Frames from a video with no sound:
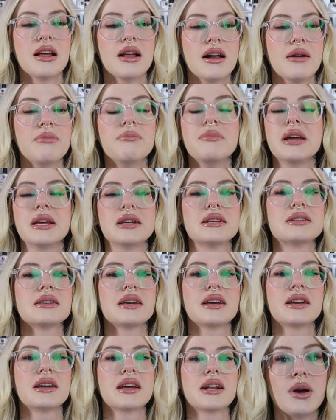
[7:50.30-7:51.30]

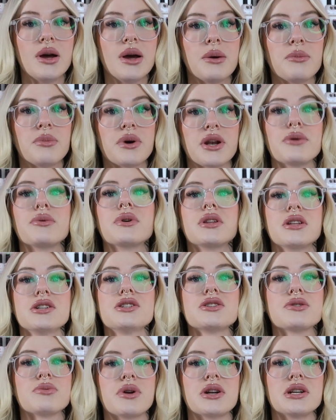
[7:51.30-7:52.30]
amazing. But I really
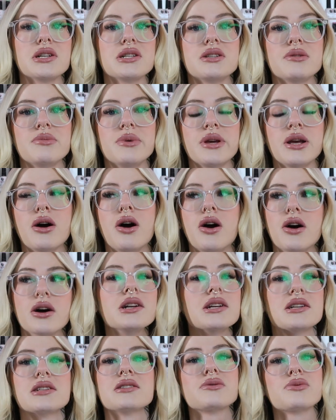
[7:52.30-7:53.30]
just wanted to be
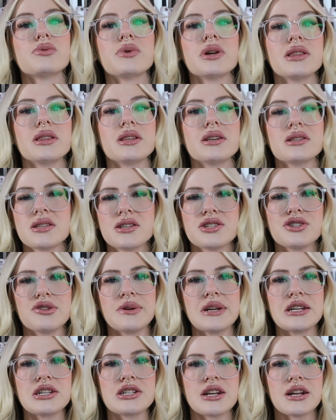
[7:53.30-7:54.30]
honest with the
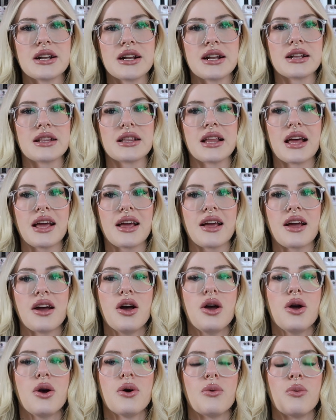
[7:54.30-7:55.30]
situation and like
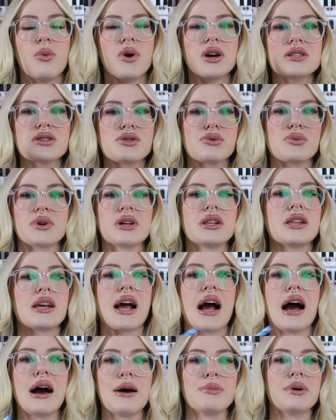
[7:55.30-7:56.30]
what's really
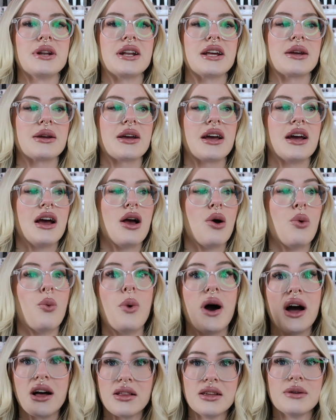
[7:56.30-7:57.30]
happening
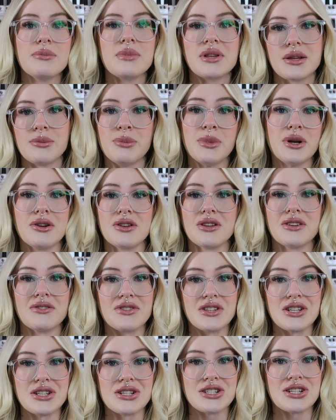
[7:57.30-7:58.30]
while I'm in the middle
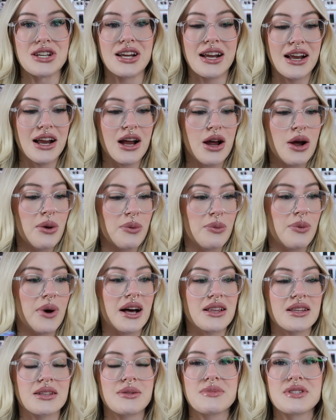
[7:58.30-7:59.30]
of this shit,
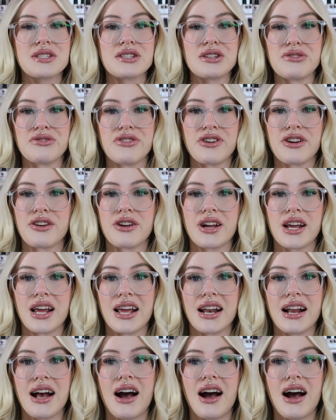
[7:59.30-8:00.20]
while I'm still figuring it